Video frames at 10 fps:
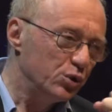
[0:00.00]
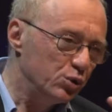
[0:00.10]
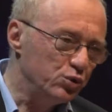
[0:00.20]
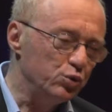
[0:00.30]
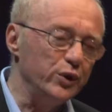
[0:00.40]

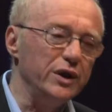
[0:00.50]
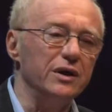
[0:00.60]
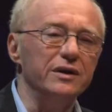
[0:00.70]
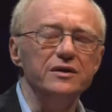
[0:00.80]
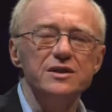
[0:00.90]

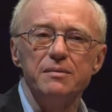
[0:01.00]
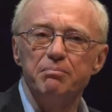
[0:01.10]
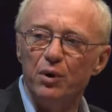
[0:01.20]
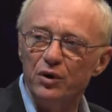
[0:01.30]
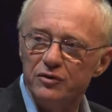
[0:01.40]
goodwill and
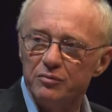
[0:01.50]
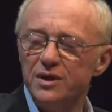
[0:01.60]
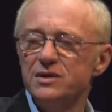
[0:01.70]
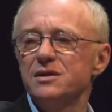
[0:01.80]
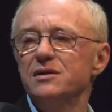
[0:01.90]

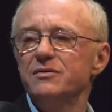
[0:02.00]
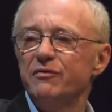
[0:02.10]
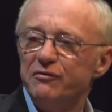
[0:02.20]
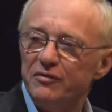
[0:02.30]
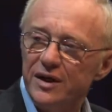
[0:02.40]
disappointments and
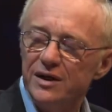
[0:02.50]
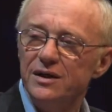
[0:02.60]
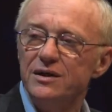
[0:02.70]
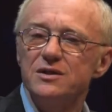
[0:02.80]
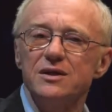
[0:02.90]

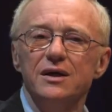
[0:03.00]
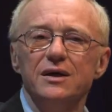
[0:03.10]
failures